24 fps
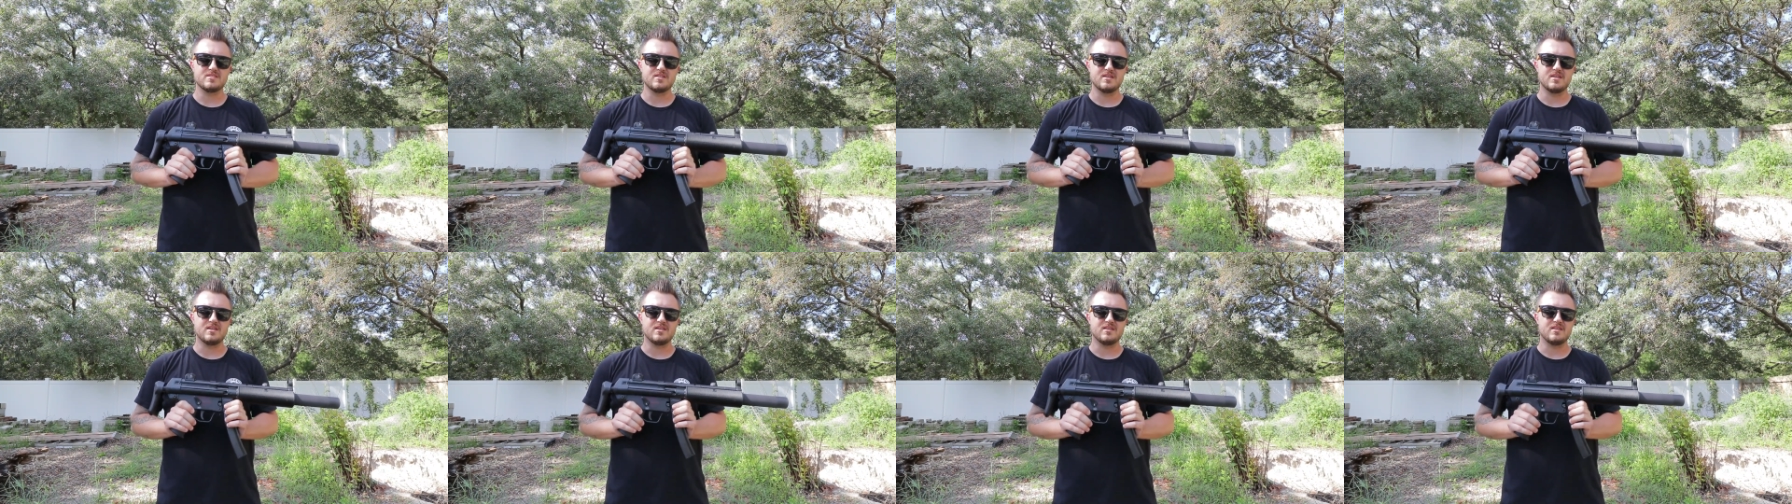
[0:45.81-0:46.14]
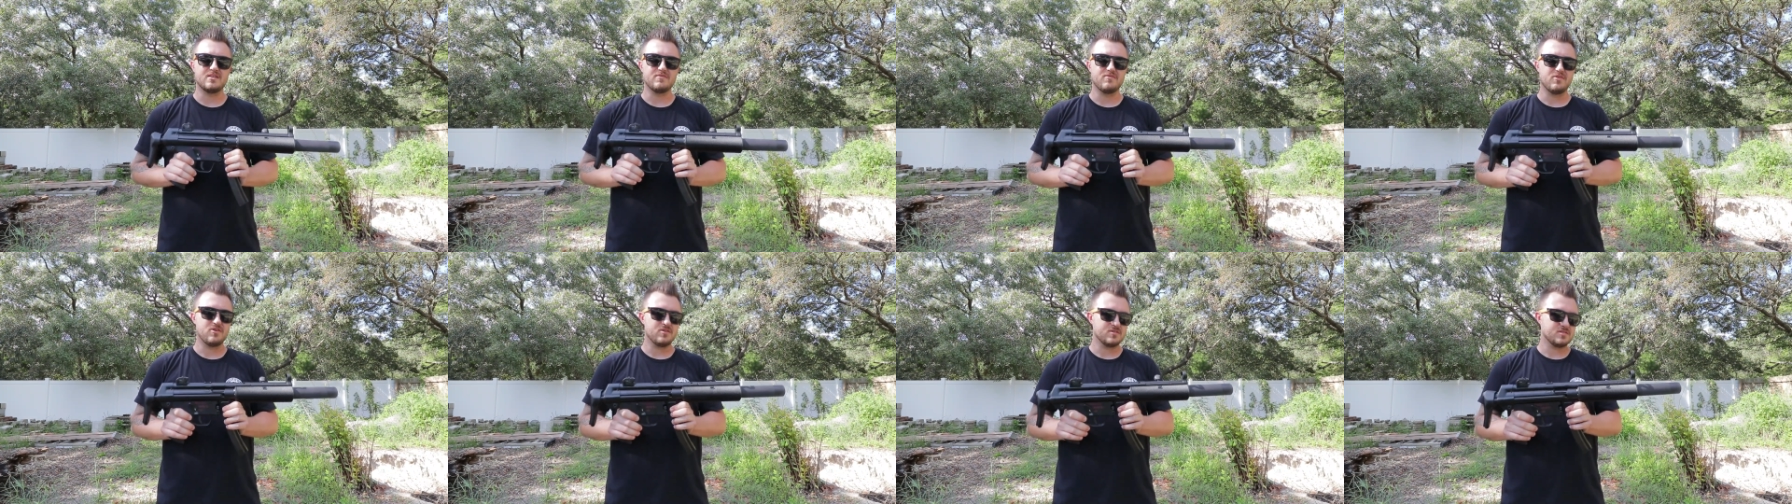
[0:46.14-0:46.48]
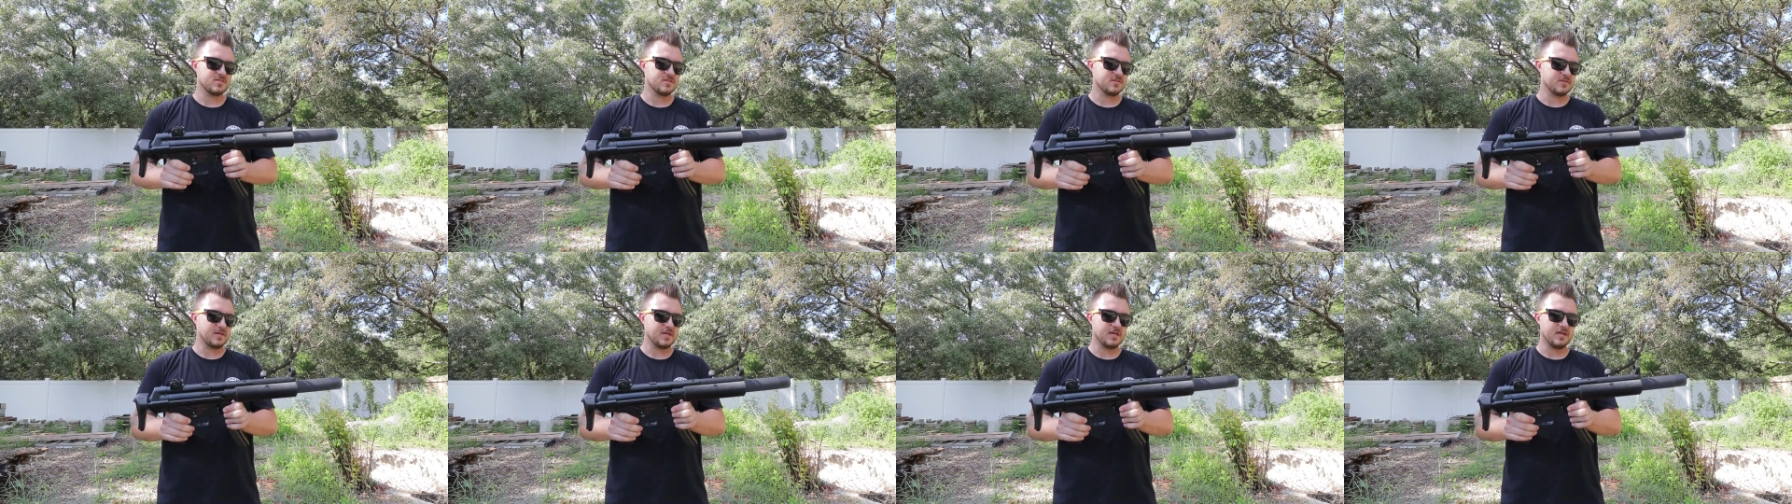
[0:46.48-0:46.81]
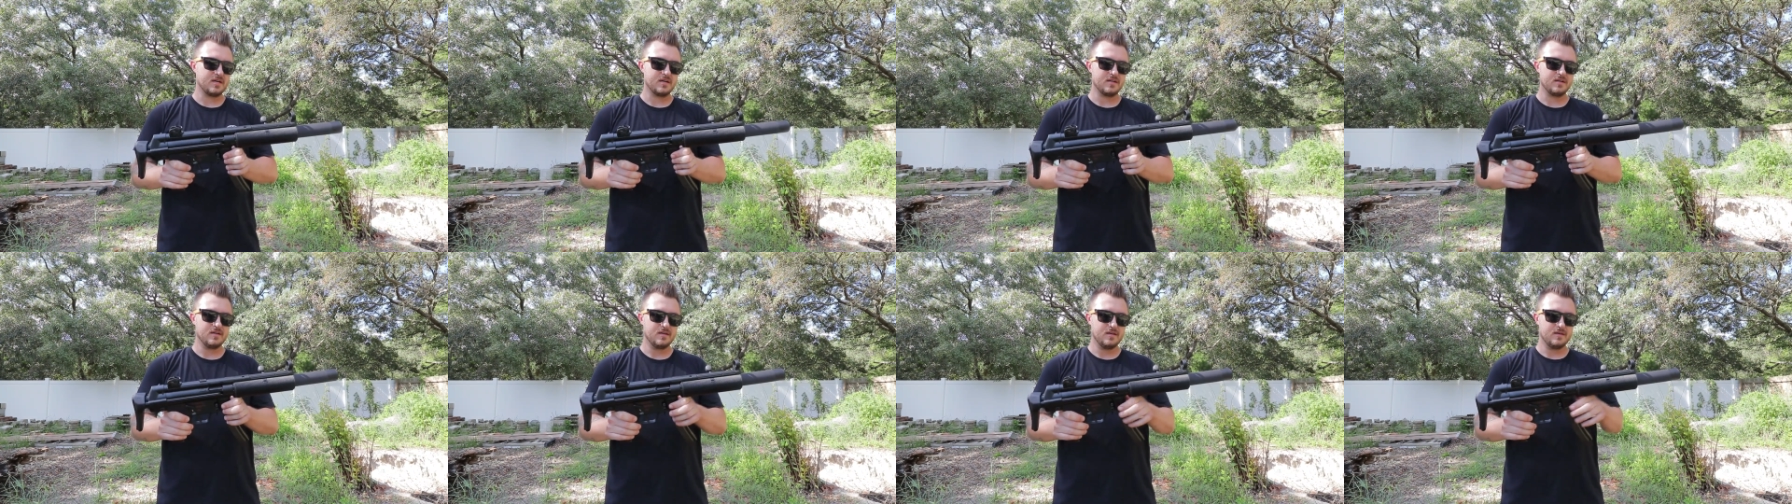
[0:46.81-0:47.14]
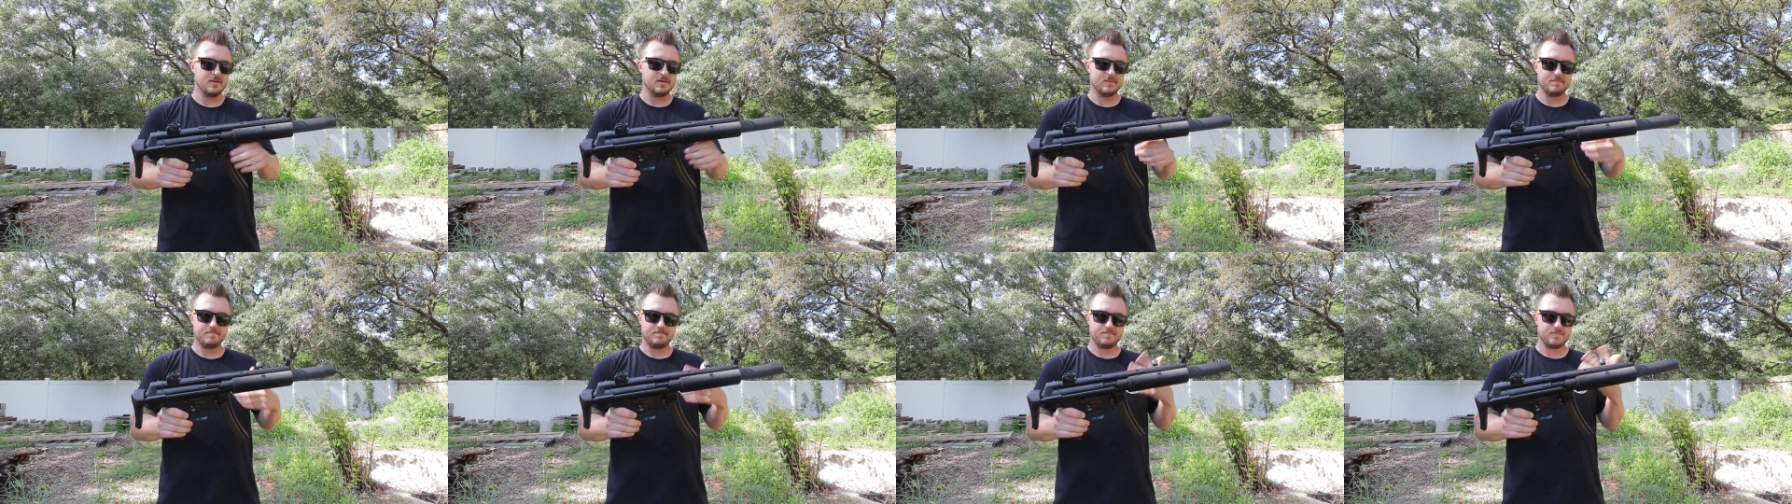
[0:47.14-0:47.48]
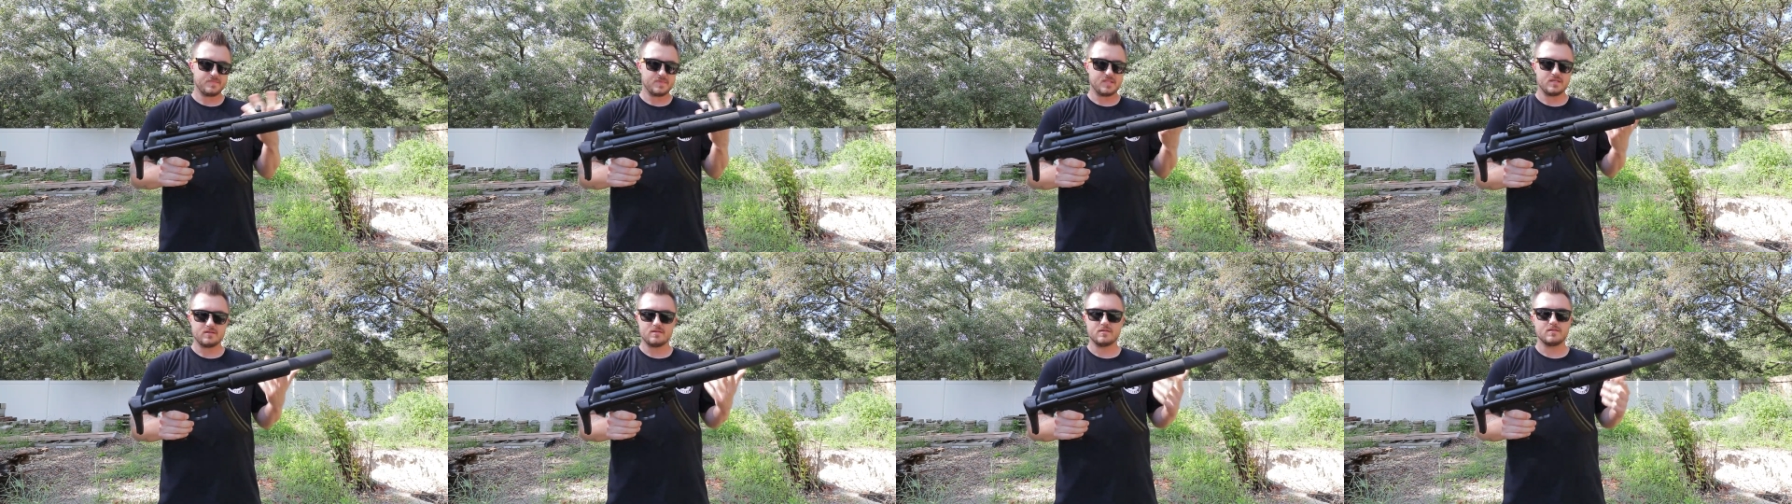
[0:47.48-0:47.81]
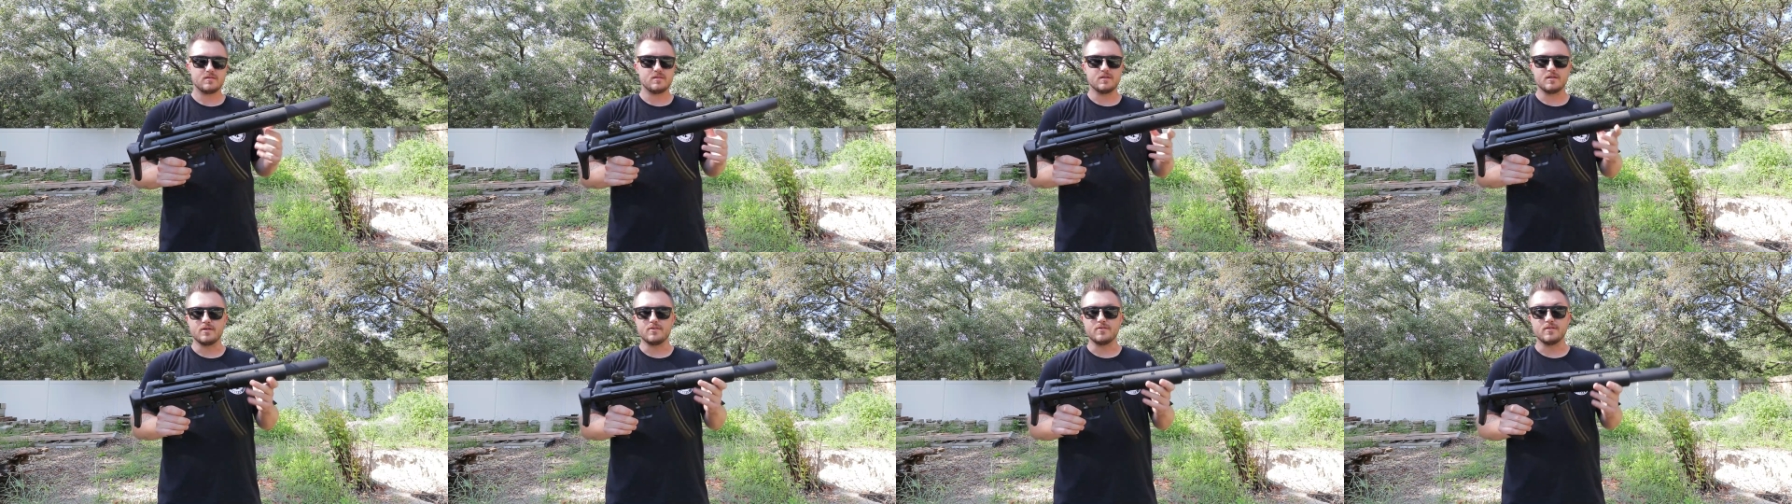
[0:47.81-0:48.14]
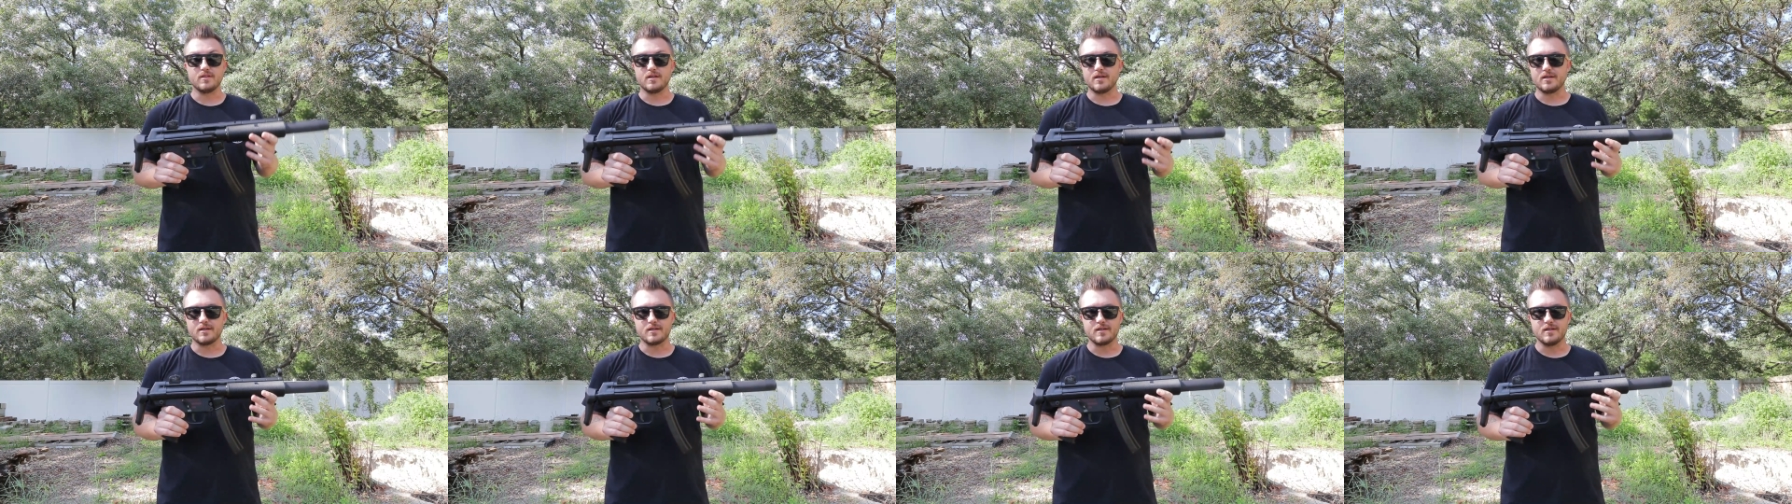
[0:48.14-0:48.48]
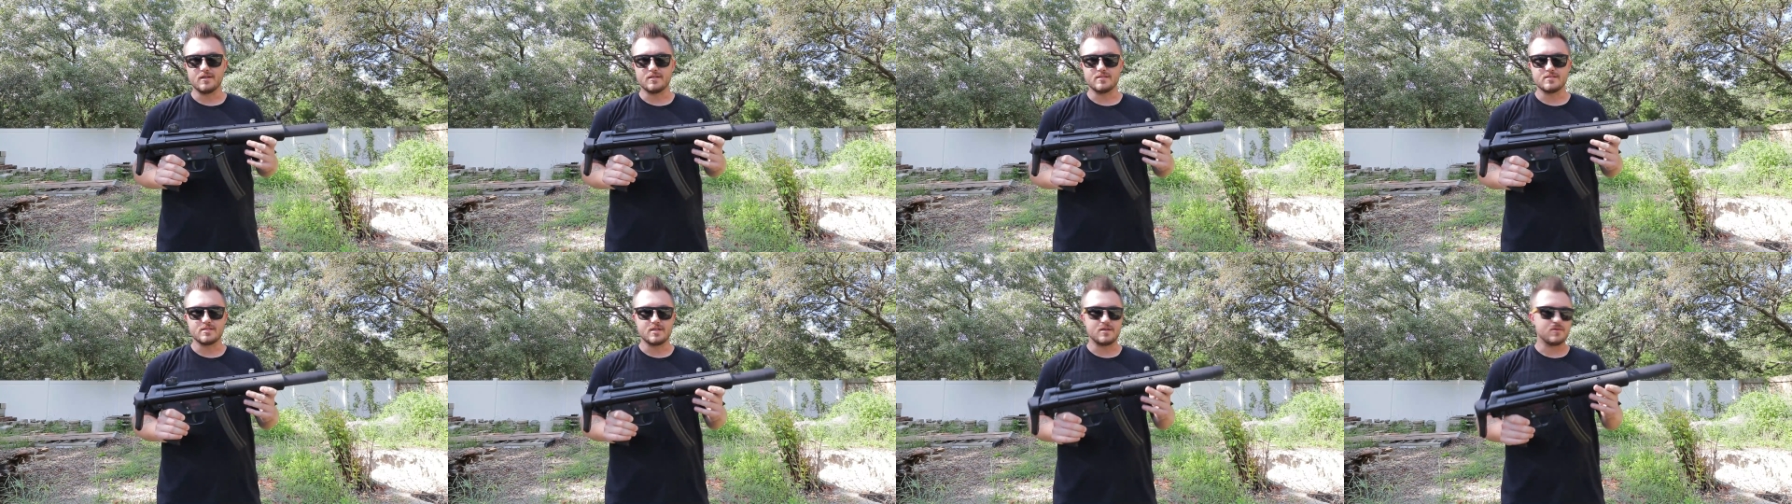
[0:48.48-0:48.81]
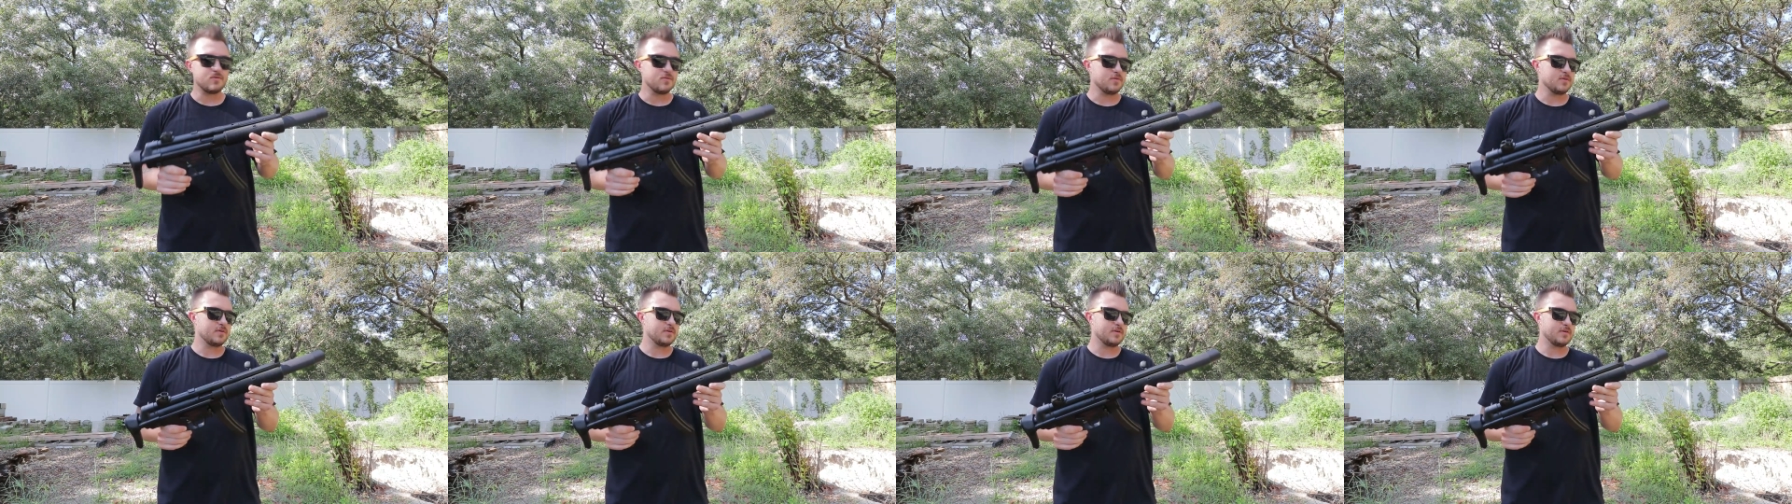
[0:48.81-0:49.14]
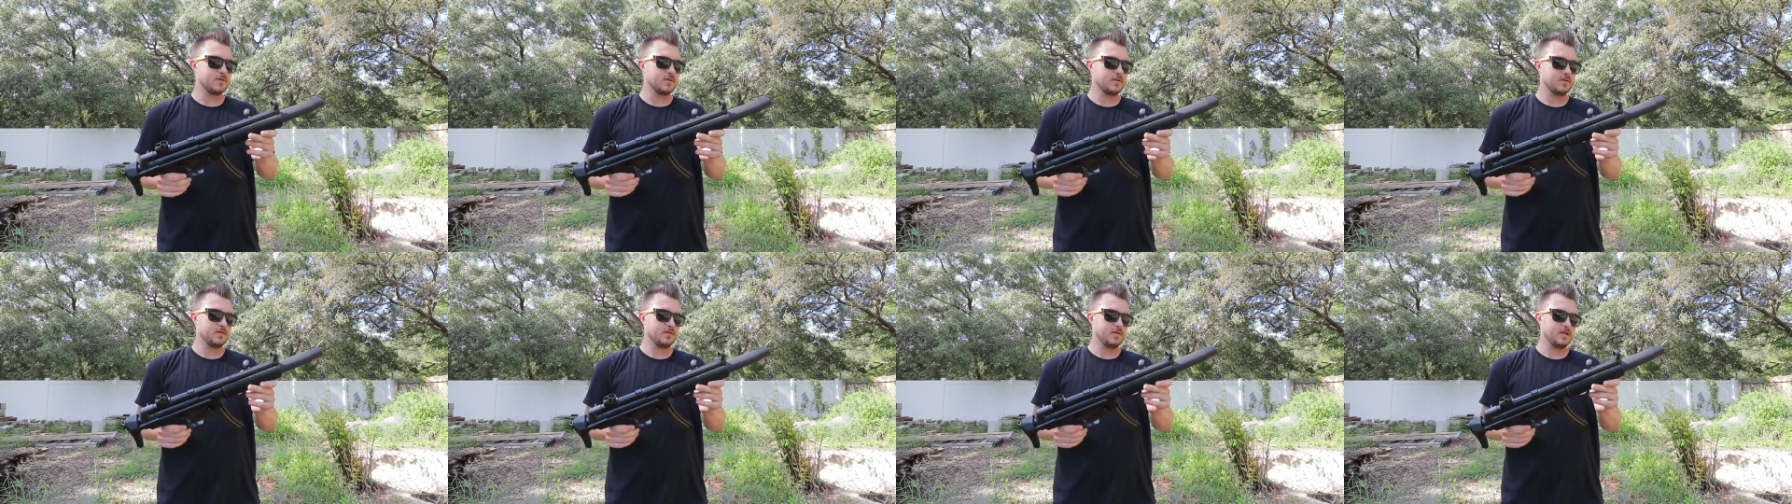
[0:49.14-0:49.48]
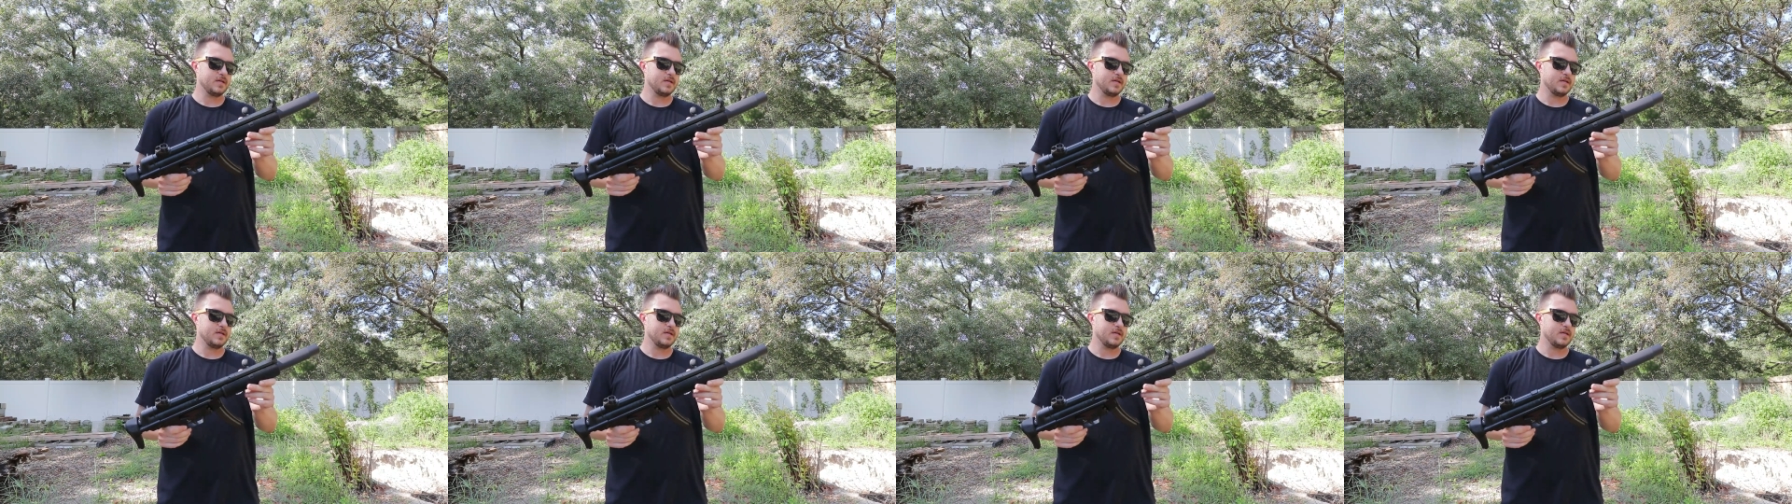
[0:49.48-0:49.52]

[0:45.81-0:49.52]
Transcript: And they've also got you know a lot of guns on order